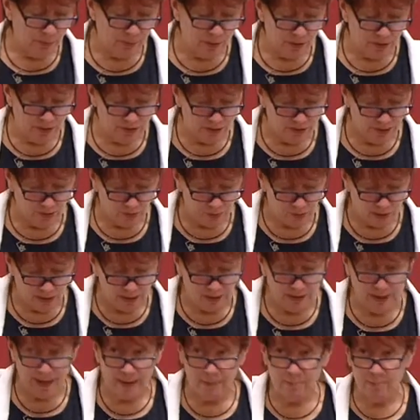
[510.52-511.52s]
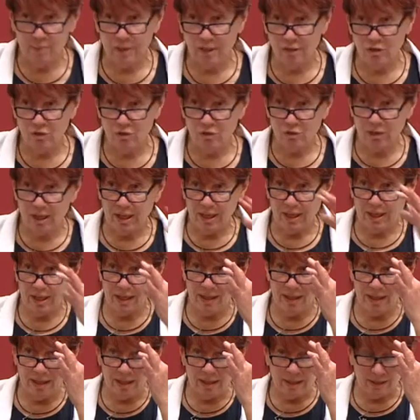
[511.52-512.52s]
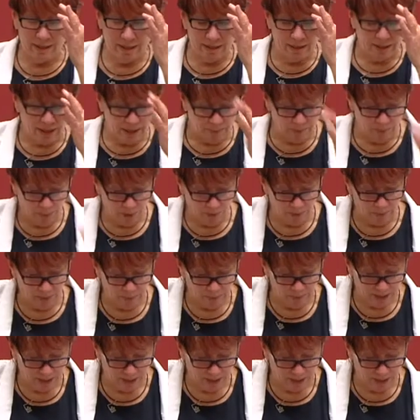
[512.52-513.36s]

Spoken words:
would disagree that binge drinking is a problem